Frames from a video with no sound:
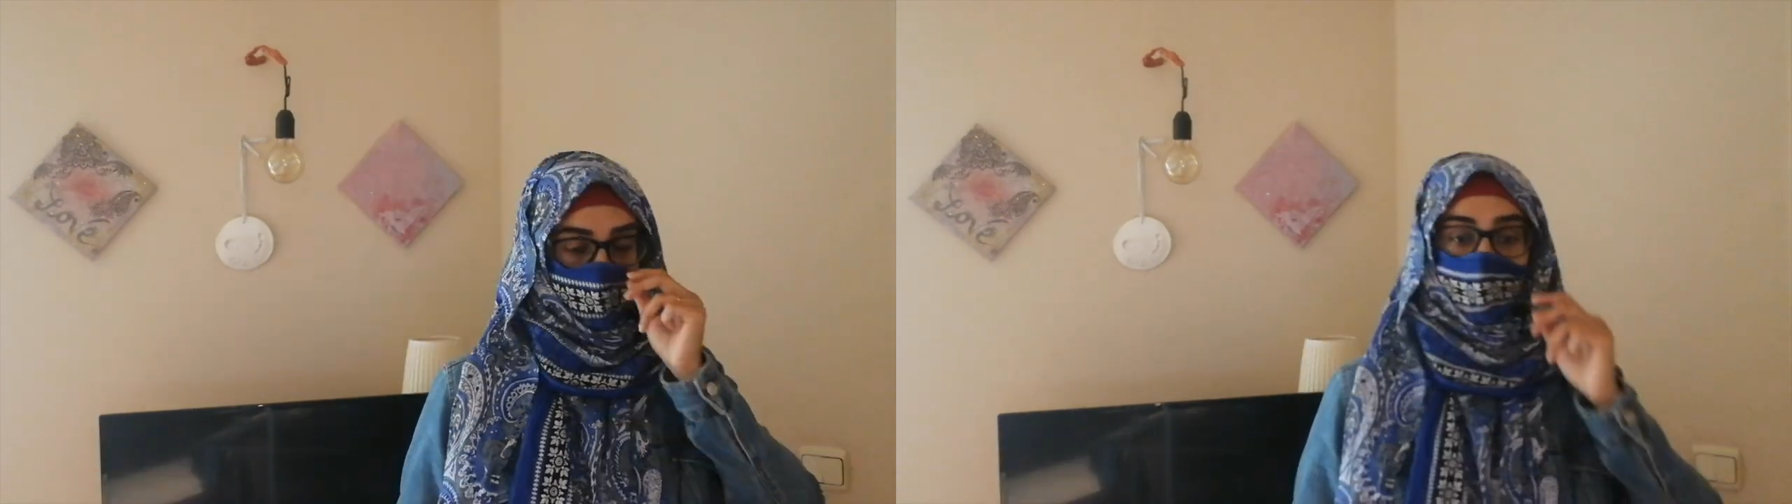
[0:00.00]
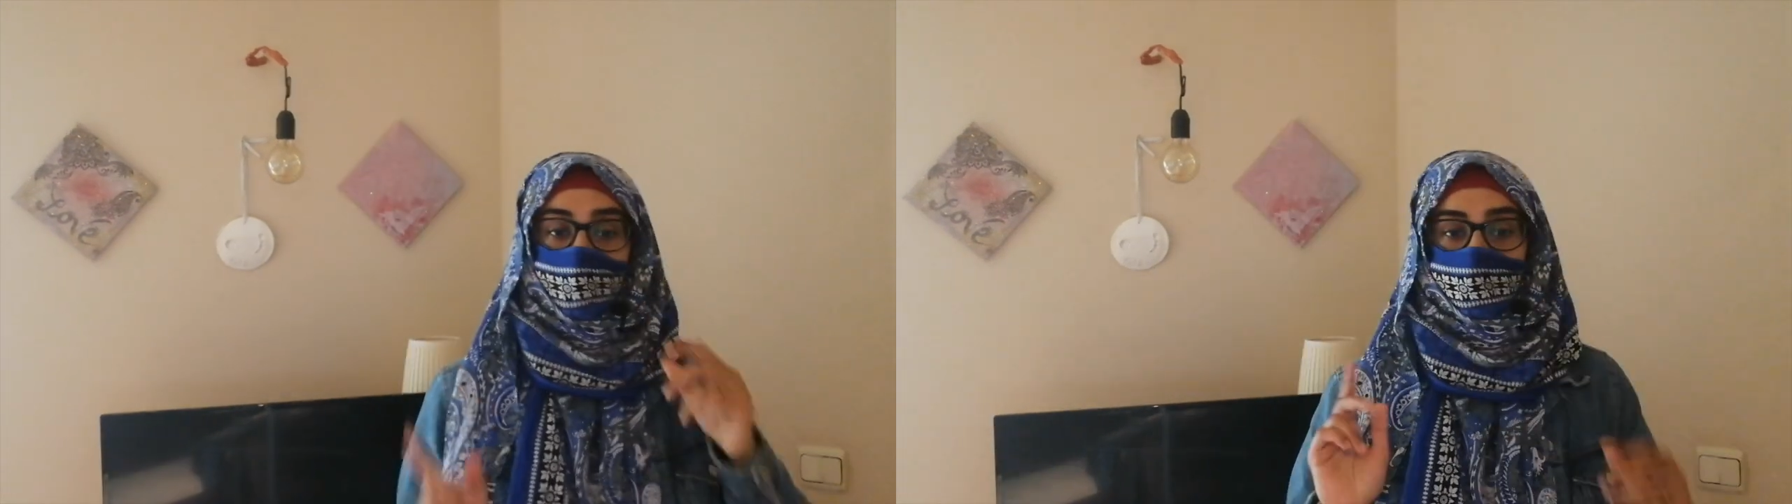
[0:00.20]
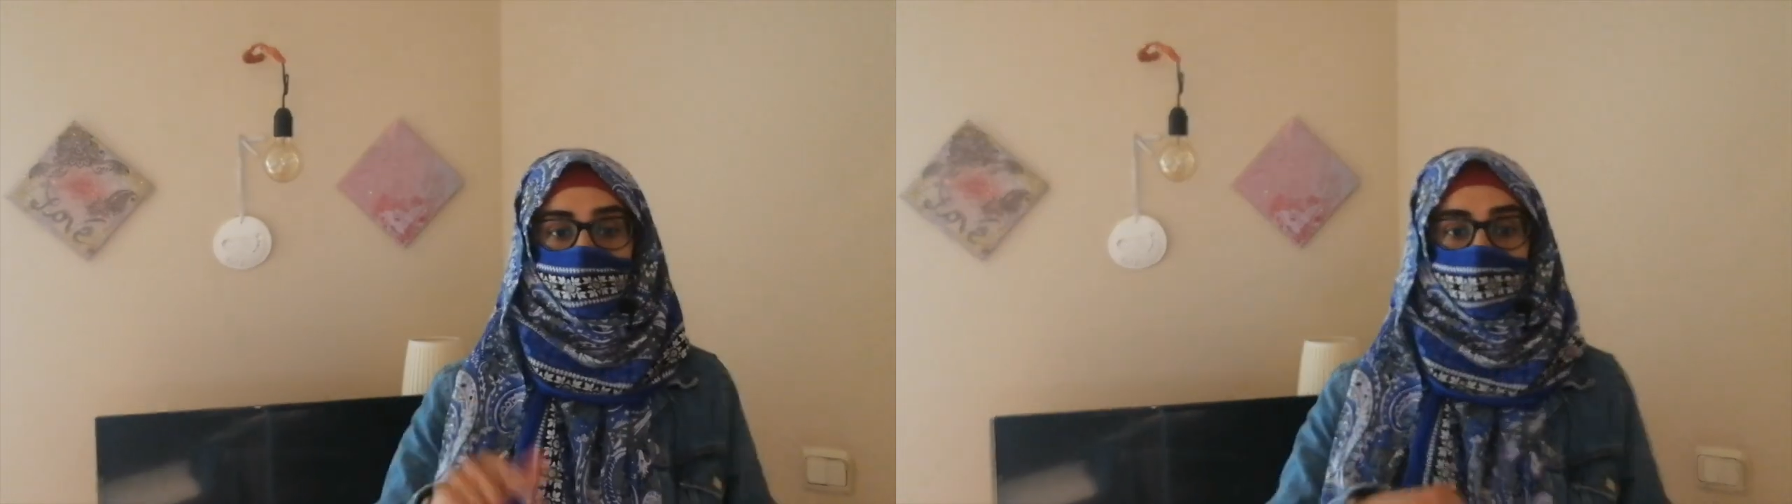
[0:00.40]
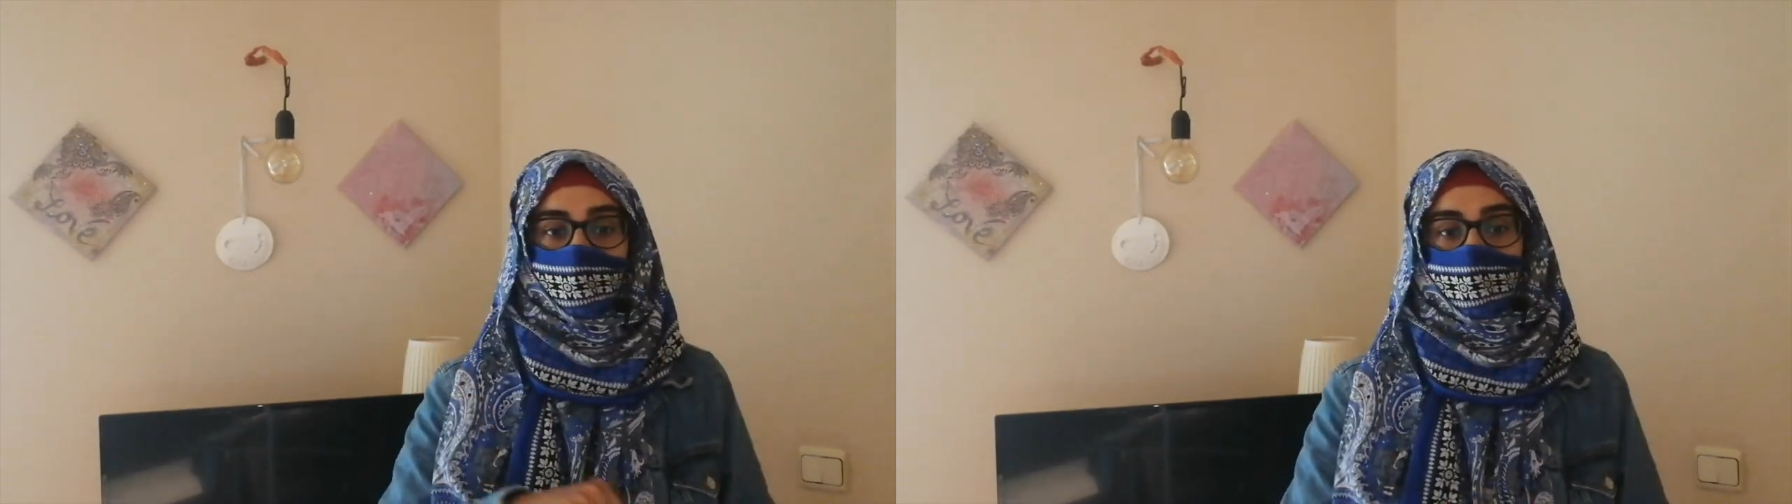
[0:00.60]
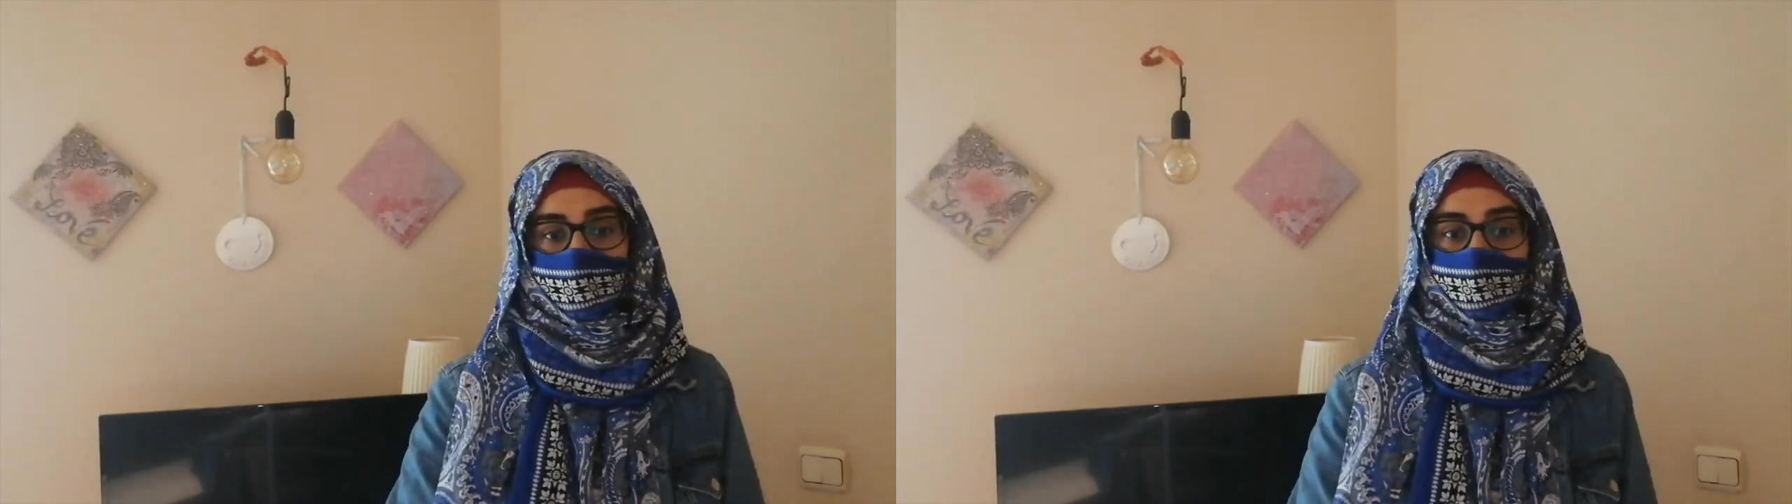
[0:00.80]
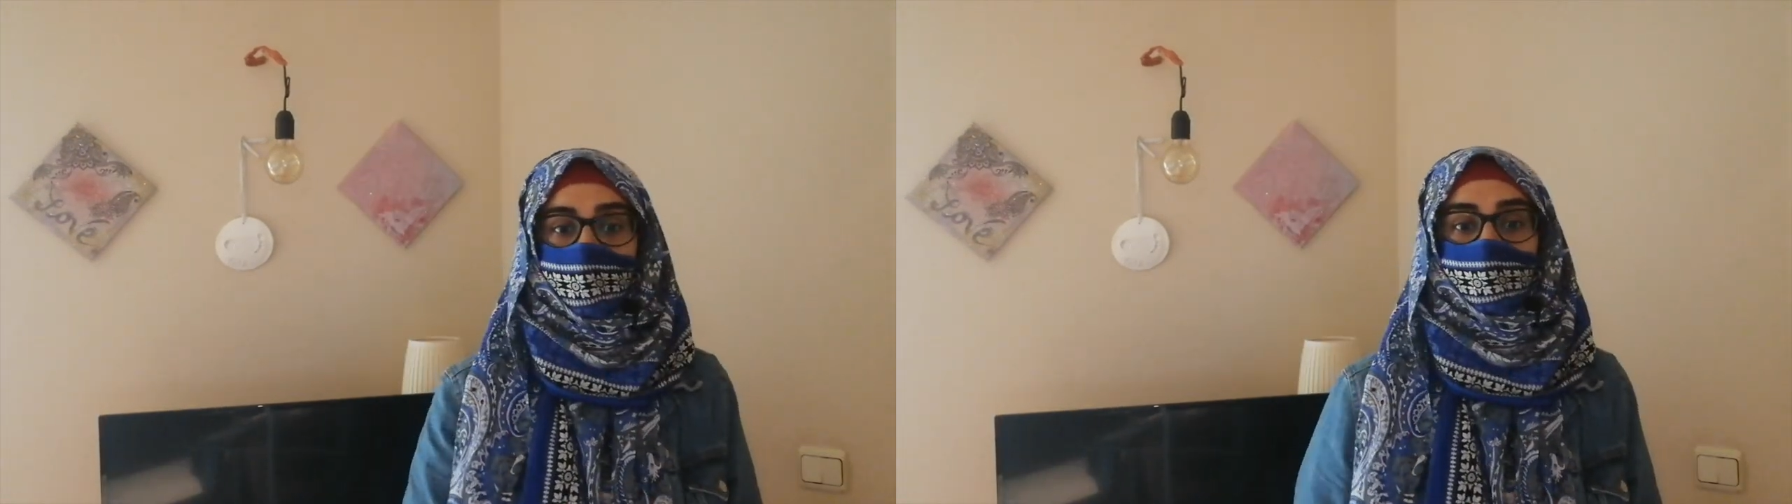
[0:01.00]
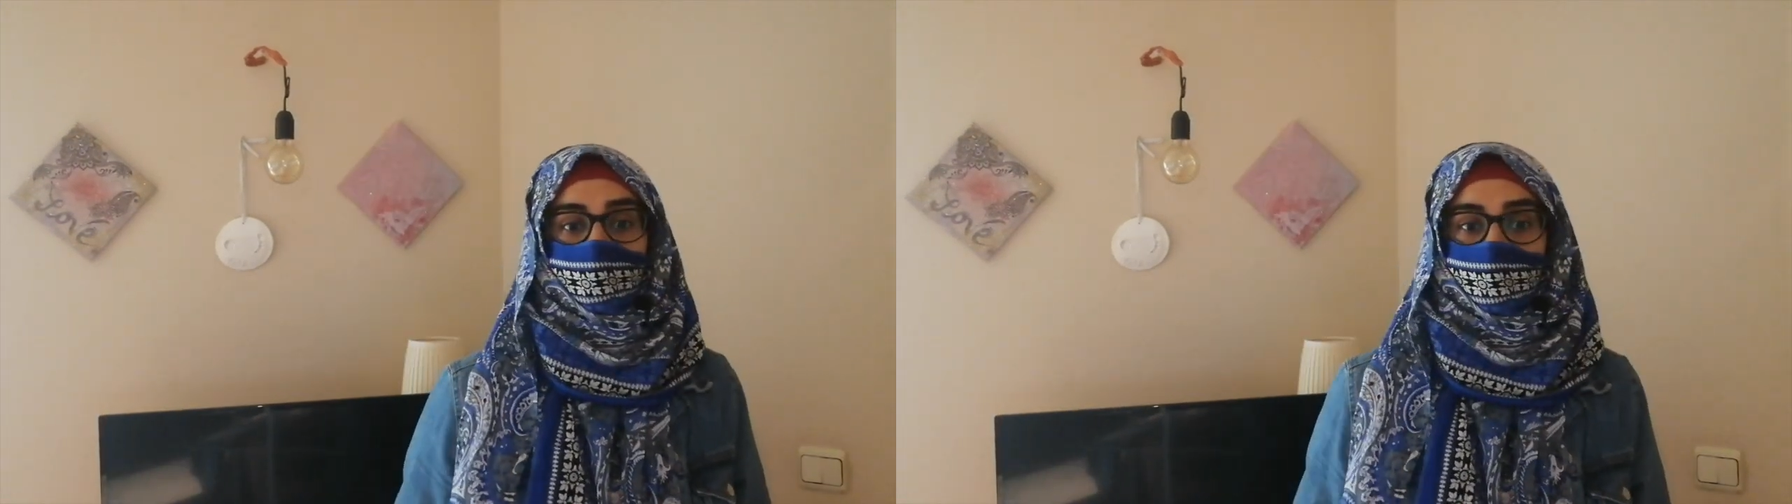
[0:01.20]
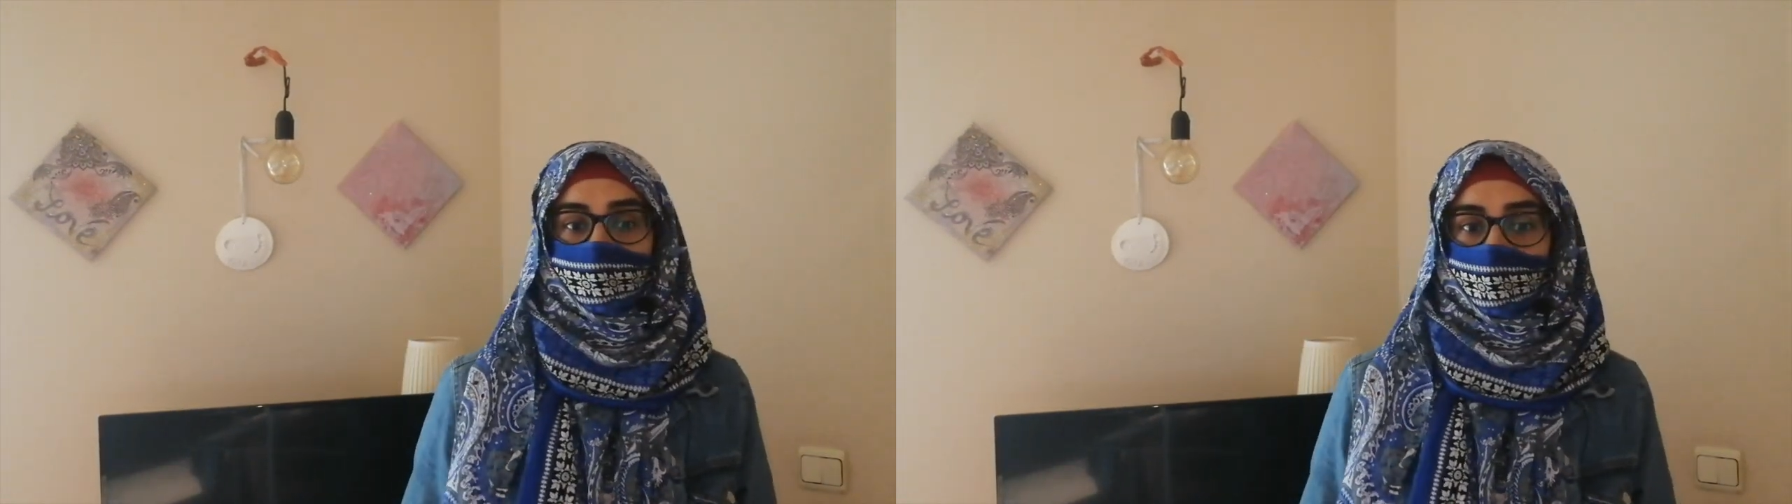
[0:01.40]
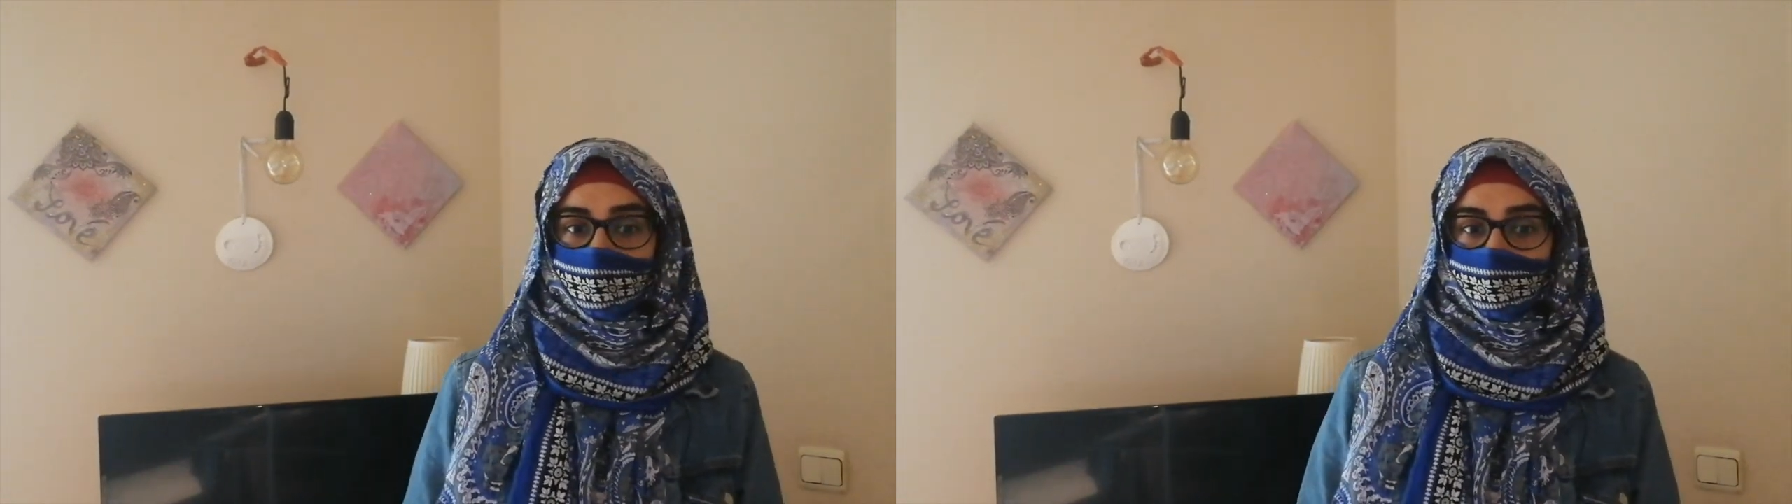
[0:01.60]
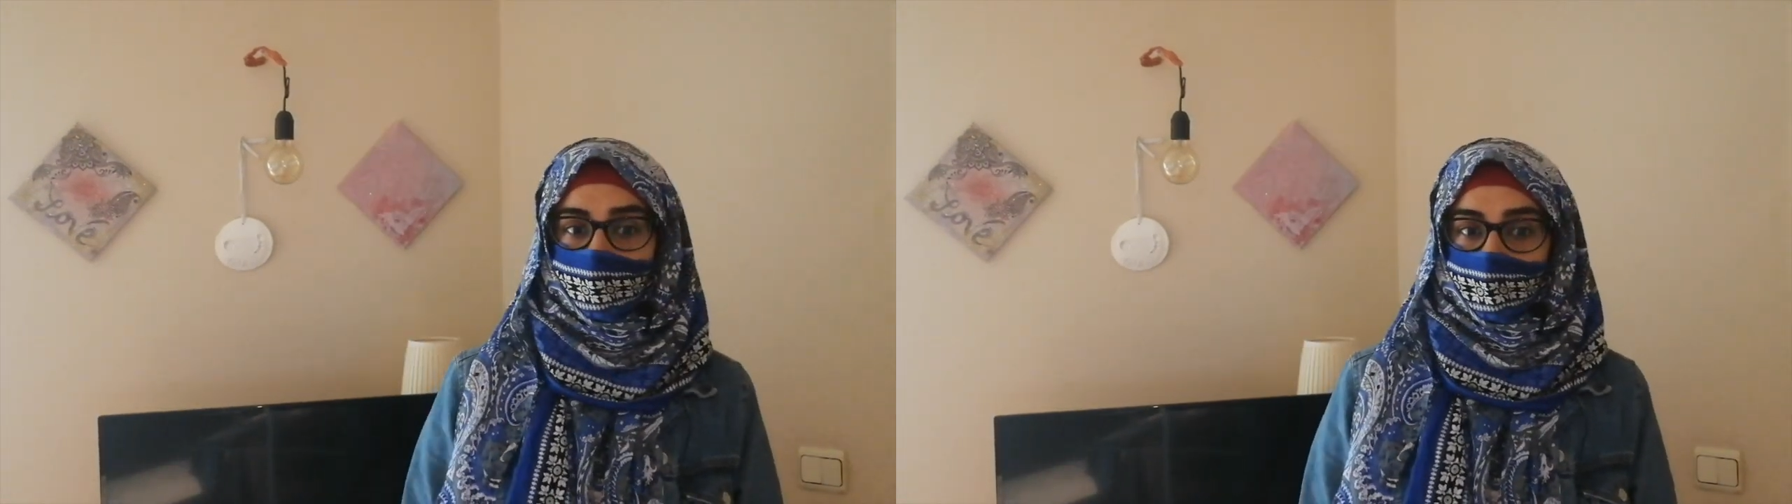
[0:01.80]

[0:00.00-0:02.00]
My son, at the age of 4,